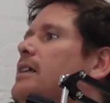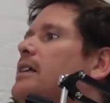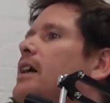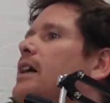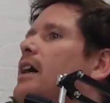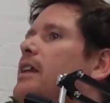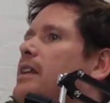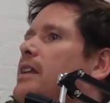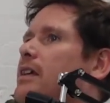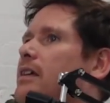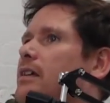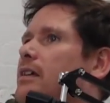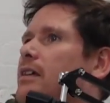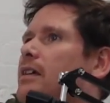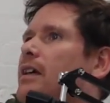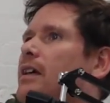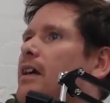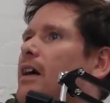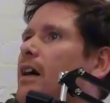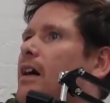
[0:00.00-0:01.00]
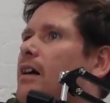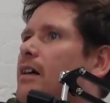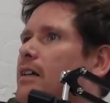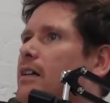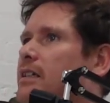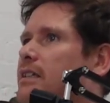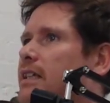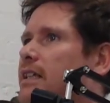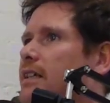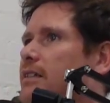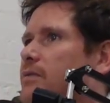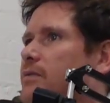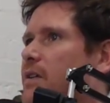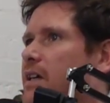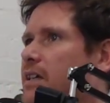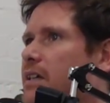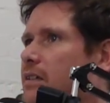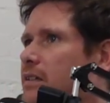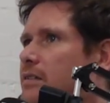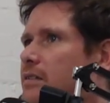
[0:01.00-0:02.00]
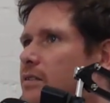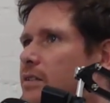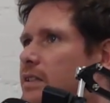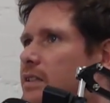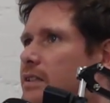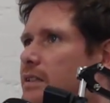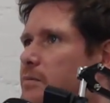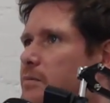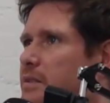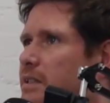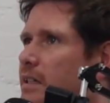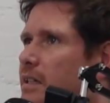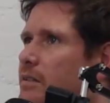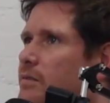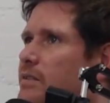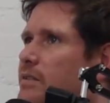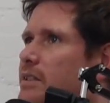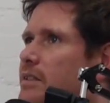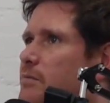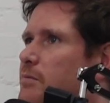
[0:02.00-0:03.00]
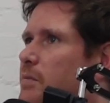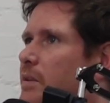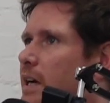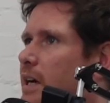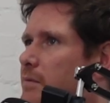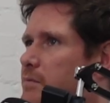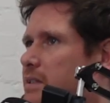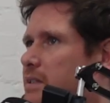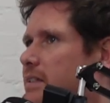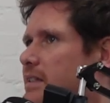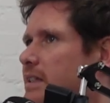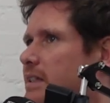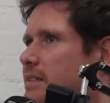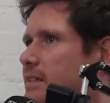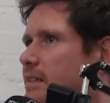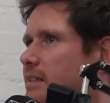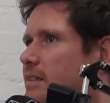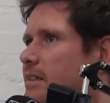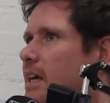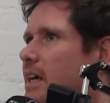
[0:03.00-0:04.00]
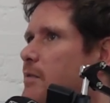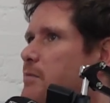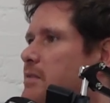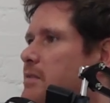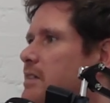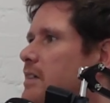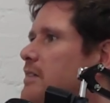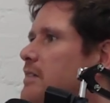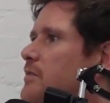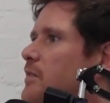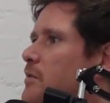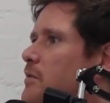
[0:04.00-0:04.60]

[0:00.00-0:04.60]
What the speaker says: I think architects are very good at talking to themselves, and perhaps this episode of our